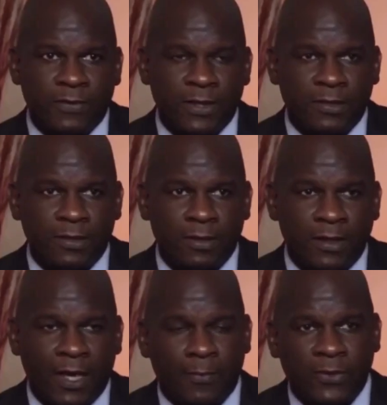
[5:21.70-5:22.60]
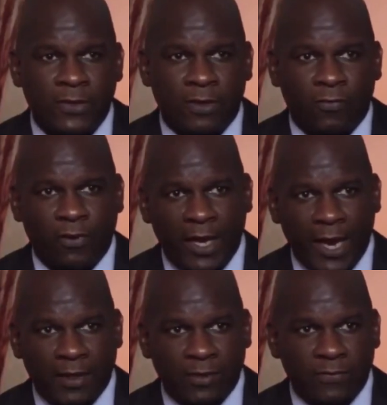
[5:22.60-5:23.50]
it's the opposite of
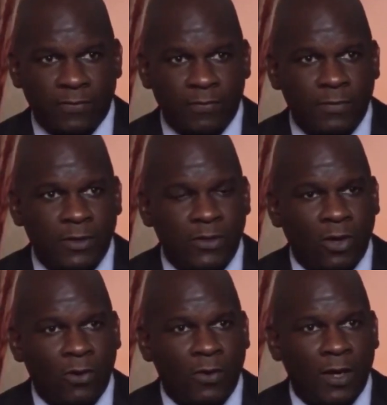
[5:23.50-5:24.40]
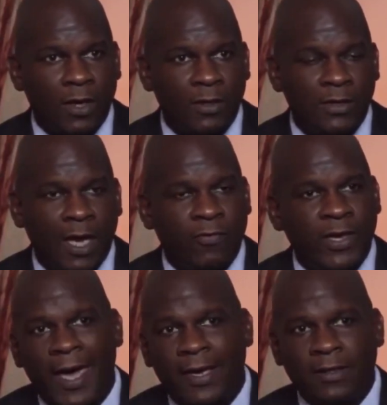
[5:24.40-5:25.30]
reactive. So you're not
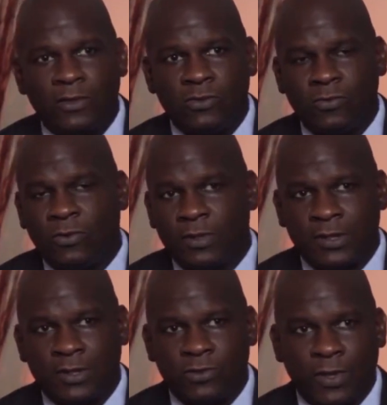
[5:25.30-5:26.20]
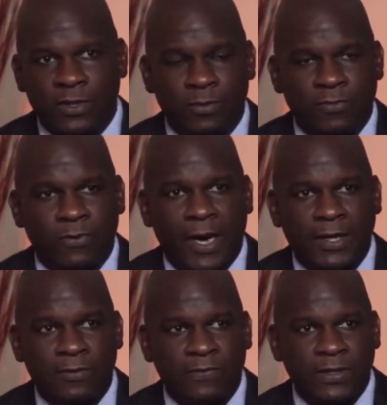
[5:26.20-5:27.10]
reacting toward a situation.
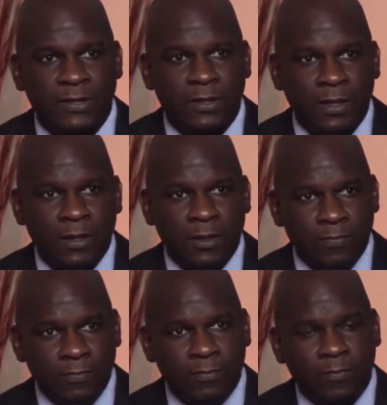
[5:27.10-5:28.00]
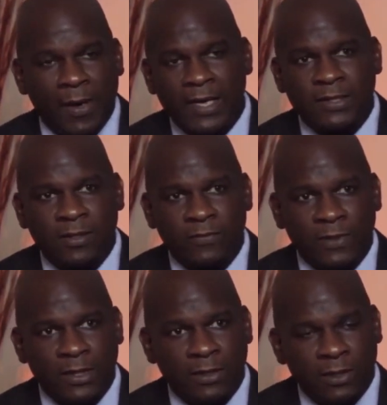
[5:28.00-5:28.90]
Proactive is
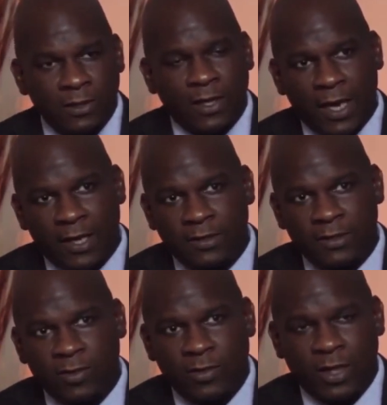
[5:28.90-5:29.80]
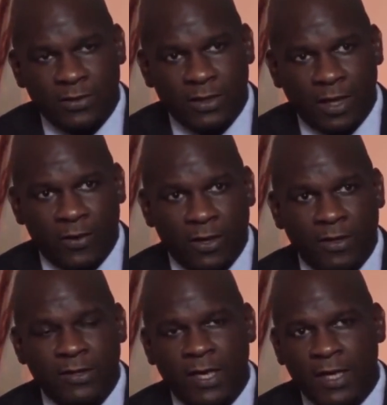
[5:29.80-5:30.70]
positively looking at a scenario
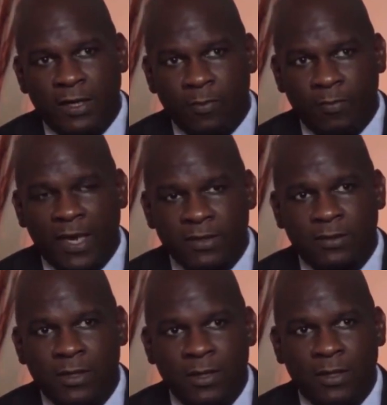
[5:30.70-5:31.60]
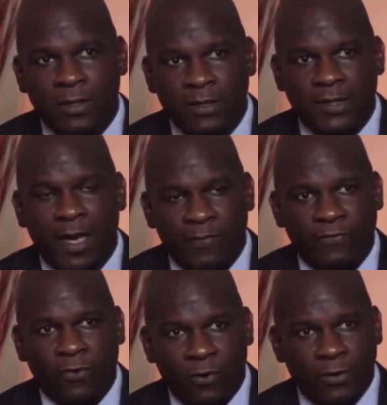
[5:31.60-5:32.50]
and taking the best step
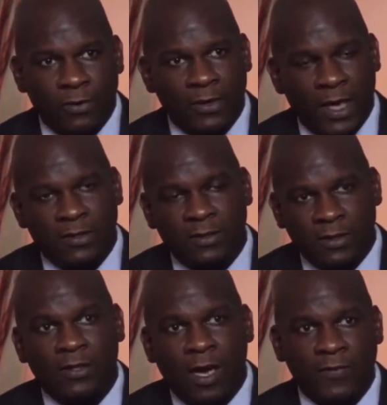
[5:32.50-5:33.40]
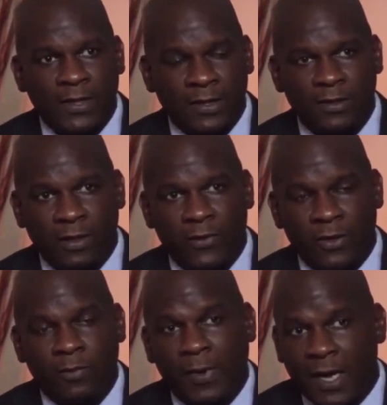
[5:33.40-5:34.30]
forward as into solving that
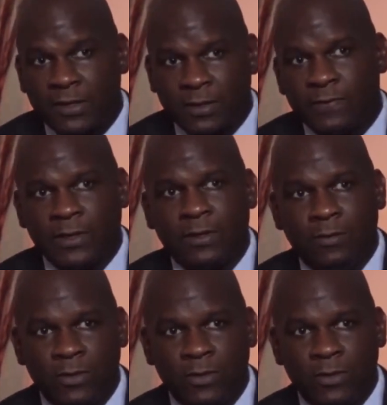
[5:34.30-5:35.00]
scenario positively,